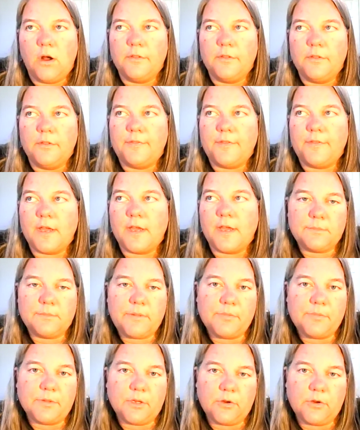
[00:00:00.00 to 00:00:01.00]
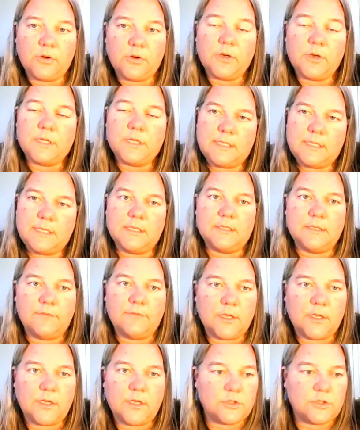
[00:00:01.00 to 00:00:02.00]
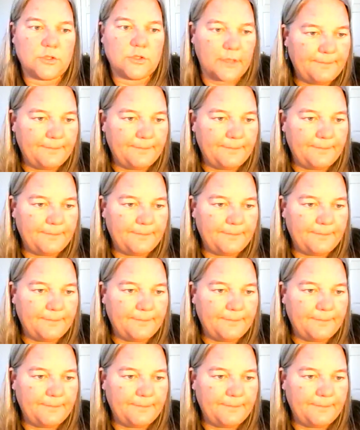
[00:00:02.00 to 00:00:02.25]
thousands of people that are going to see this eventually.